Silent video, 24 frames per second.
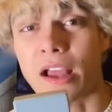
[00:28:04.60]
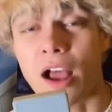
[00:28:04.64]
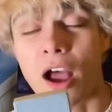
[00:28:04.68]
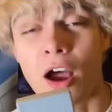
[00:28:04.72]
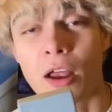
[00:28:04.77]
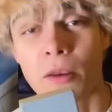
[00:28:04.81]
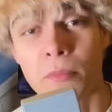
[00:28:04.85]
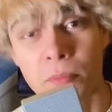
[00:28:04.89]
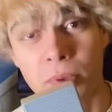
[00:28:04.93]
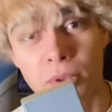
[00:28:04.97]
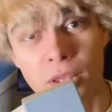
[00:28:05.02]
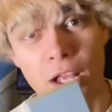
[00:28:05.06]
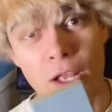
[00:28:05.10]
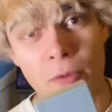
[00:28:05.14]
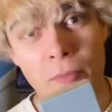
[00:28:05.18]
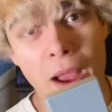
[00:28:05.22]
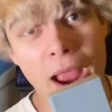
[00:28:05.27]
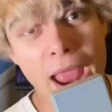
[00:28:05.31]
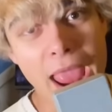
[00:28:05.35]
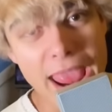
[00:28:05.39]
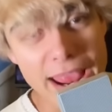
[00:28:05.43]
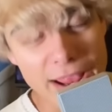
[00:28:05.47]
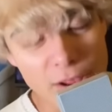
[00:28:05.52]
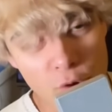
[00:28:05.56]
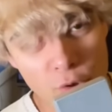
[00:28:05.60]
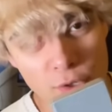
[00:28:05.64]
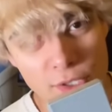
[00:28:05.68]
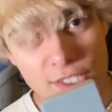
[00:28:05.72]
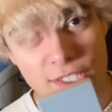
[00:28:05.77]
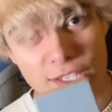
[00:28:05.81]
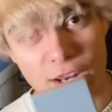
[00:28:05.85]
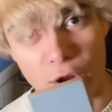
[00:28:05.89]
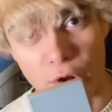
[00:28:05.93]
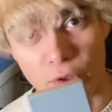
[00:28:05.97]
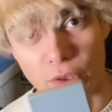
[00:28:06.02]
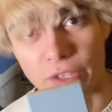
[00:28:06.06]
unplug my Acorn
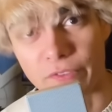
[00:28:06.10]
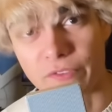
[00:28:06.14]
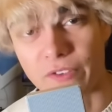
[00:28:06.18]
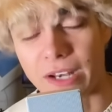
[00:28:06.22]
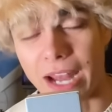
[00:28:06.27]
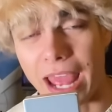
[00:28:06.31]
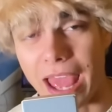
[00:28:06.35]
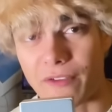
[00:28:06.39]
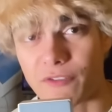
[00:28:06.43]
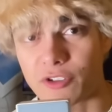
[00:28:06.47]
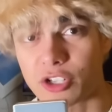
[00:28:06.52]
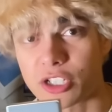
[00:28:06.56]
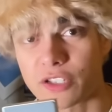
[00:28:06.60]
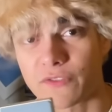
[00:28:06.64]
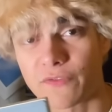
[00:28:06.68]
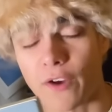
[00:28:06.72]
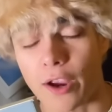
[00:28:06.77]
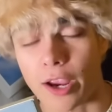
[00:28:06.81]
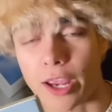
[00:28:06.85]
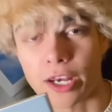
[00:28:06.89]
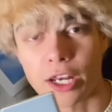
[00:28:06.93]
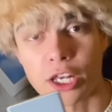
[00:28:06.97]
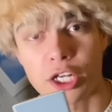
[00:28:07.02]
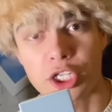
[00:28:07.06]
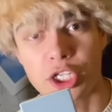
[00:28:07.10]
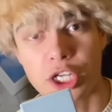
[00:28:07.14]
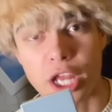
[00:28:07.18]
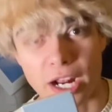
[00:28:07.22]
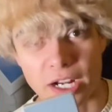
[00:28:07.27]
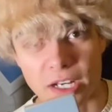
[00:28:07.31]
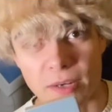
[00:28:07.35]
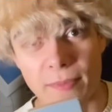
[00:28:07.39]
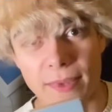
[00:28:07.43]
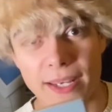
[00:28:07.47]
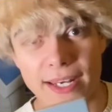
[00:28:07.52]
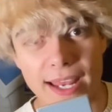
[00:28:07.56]
stair lift and have it just fucking
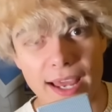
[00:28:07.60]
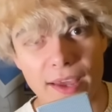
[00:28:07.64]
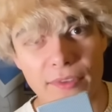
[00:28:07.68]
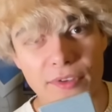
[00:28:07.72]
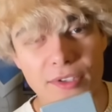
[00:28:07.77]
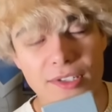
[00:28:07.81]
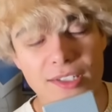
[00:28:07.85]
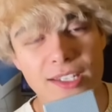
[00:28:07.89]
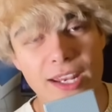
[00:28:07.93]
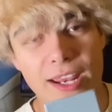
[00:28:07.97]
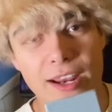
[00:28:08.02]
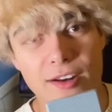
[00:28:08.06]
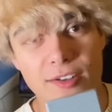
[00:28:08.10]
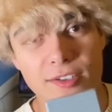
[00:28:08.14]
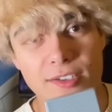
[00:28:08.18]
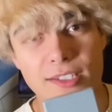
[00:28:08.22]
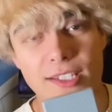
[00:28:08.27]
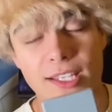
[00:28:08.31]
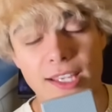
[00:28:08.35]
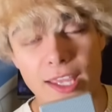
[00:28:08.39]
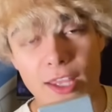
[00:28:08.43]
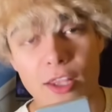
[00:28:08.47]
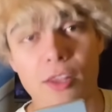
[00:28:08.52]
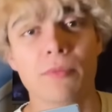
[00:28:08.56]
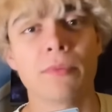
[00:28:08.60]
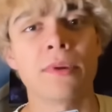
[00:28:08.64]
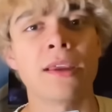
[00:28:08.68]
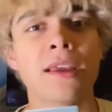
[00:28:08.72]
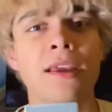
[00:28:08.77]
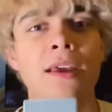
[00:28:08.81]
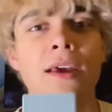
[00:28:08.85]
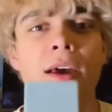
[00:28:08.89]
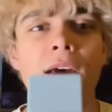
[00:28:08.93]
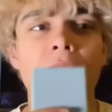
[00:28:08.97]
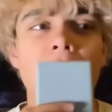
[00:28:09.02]
eject me down the stairs to kill me.